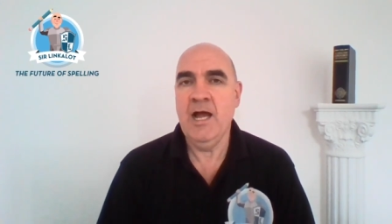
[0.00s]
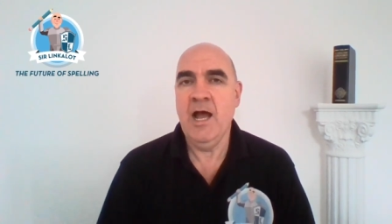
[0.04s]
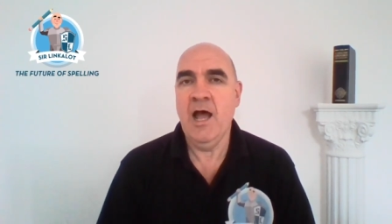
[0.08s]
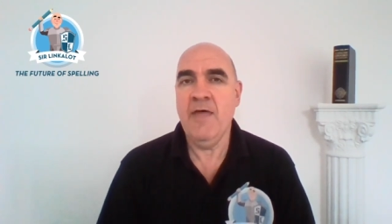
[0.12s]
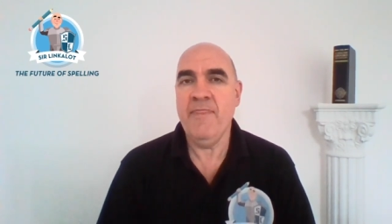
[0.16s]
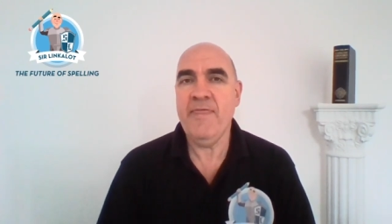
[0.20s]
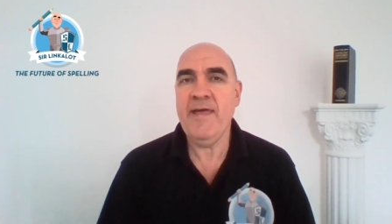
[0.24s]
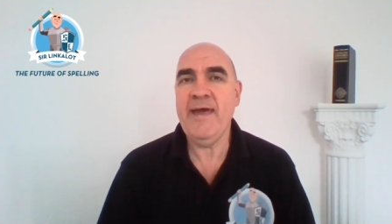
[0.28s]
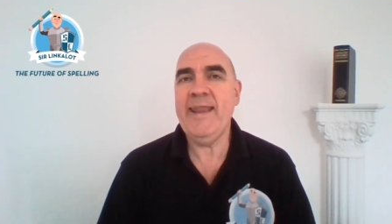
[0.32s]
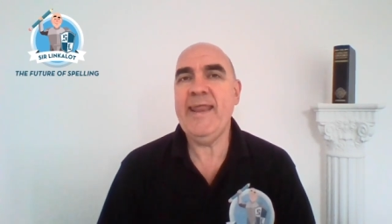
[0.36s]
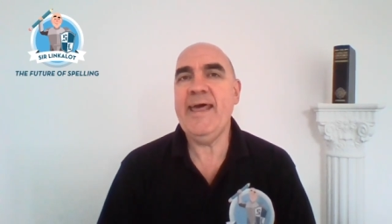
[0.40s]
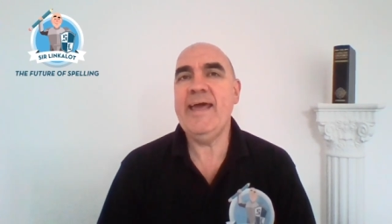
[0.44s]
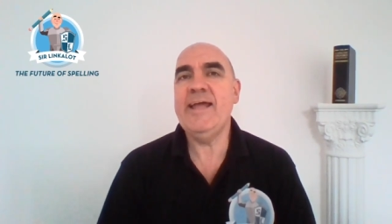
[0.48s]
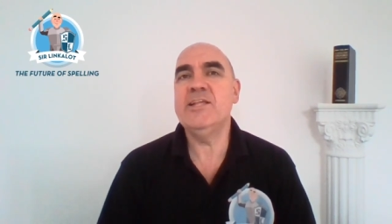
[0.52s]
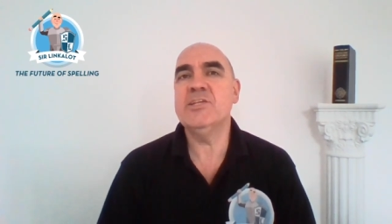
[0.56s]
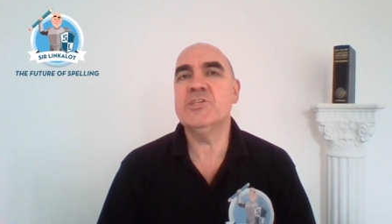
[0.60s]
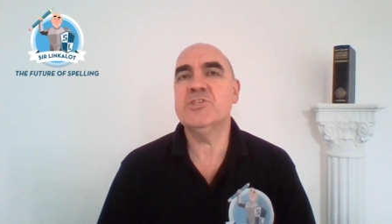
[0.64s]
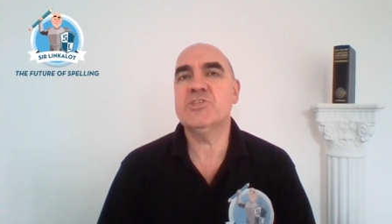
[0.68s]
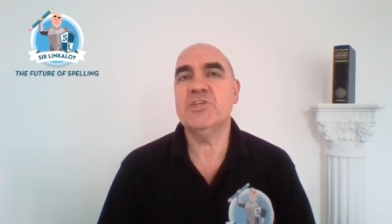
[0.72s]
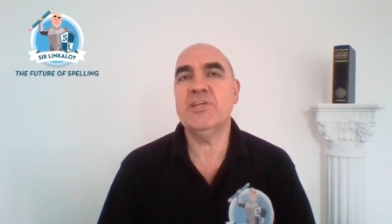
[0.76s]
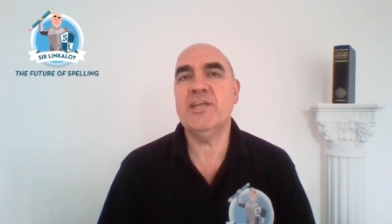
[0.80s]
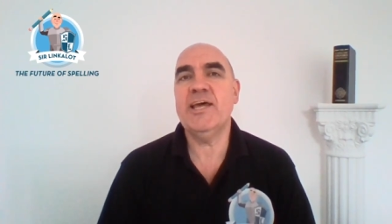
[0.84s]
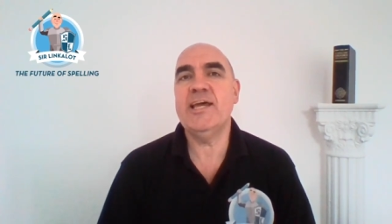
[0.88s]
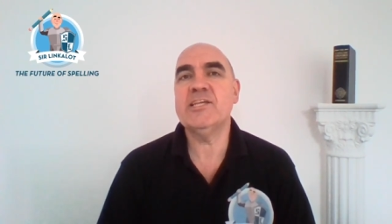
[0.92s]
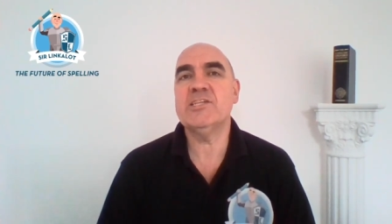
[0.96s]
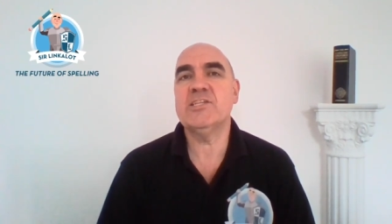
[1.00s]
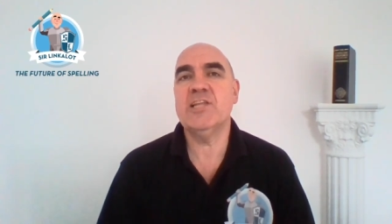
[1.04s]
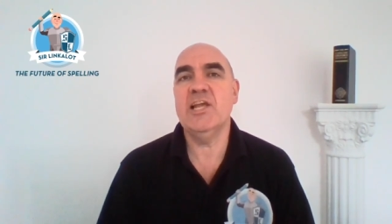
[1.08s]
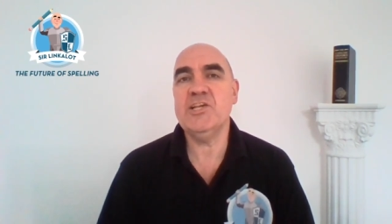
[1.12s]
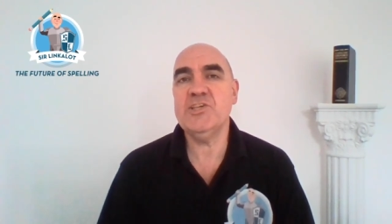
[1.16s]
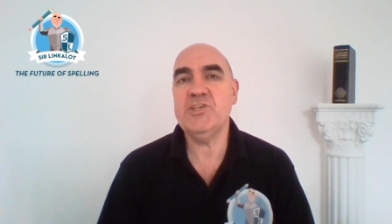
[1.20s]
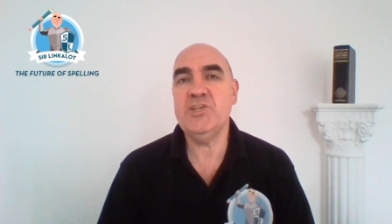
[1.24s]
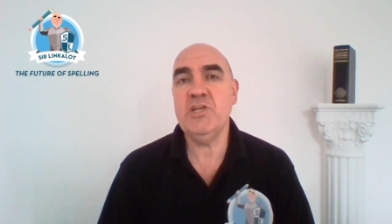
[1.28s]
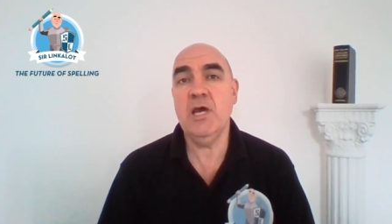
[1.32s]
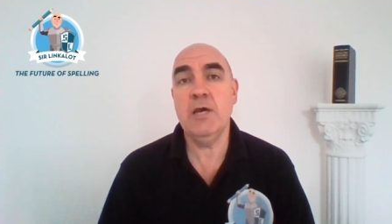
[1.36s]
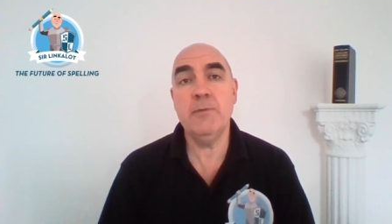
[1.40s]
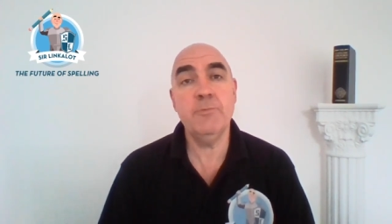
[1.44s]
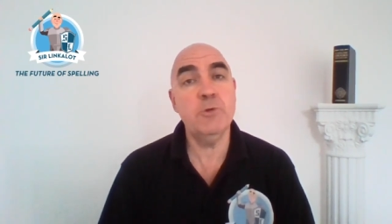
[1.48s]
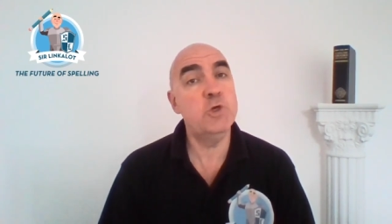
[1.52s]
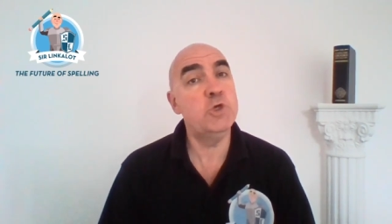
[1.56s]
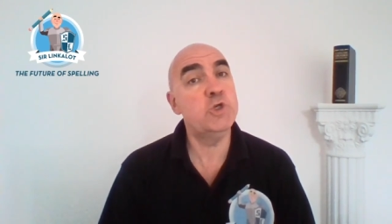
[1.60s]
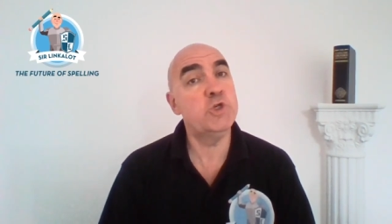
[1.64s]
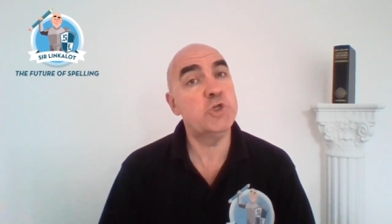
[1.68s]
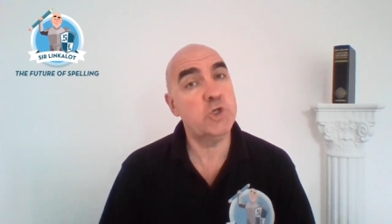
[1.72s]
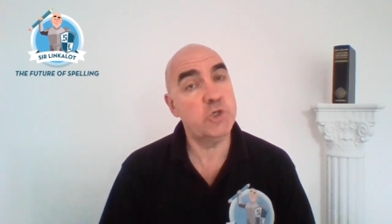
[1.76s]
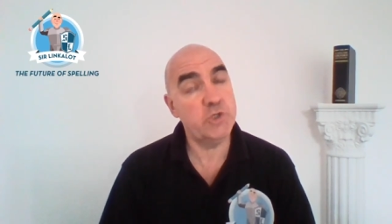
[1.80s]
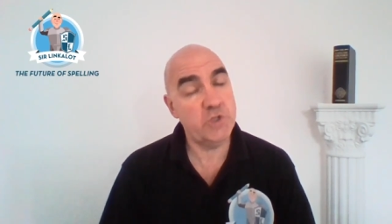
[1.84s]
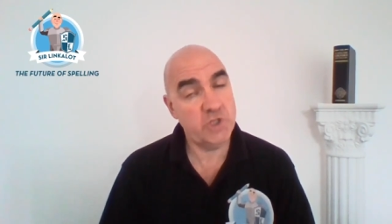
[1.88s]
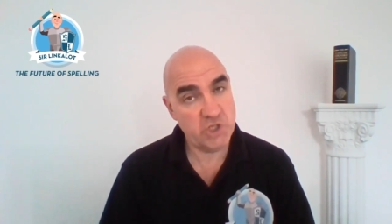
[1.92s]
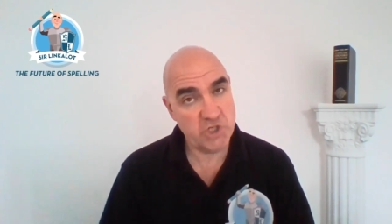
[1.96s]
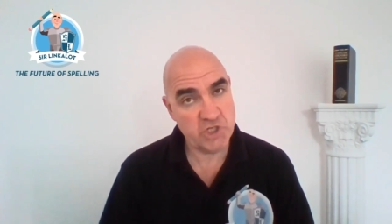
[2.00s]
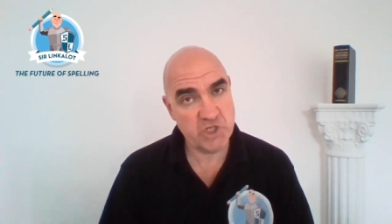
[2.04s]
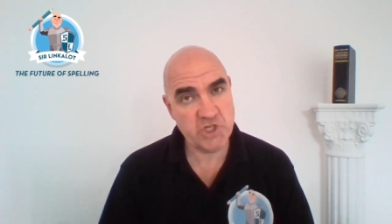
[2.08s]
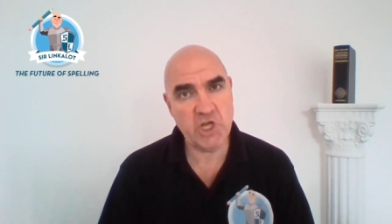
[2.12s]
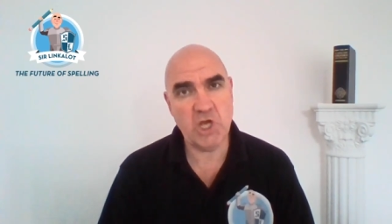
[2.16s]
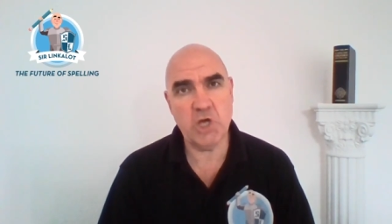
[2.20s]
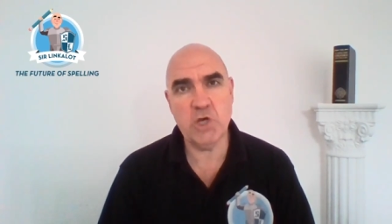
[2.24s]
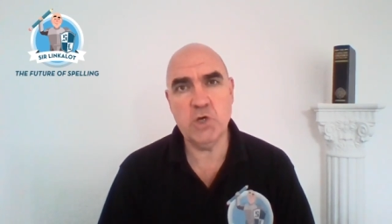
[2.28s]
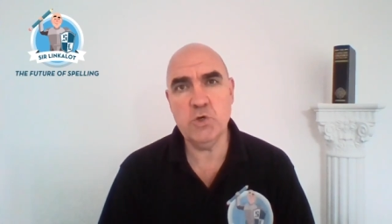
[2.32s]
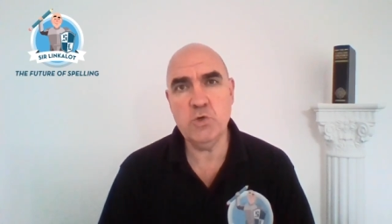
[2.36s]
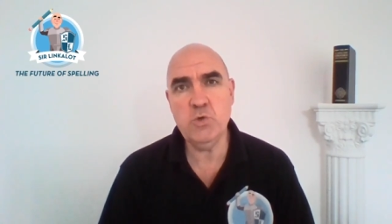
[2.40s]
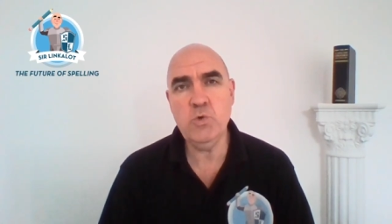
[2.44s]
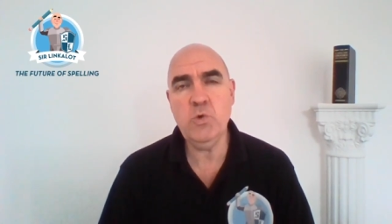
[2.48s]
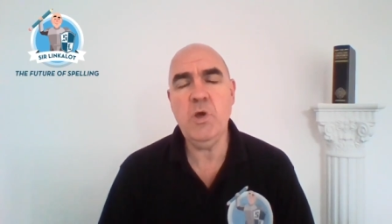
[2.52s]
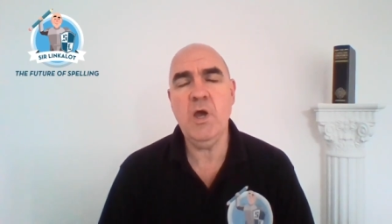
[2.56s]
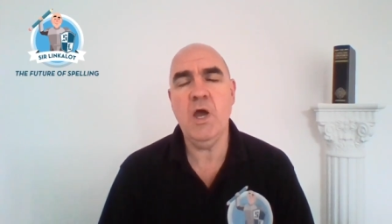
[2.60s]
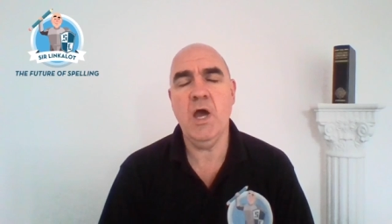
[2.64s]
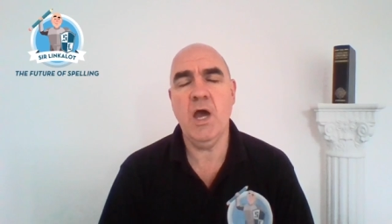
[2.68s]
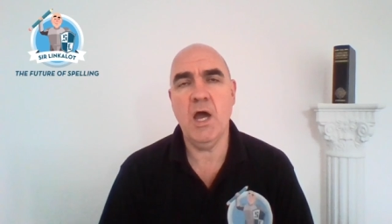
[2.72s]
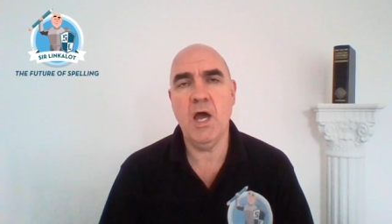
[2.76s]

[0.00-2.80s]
That ends today's lesson. Hope you enjoyed the show.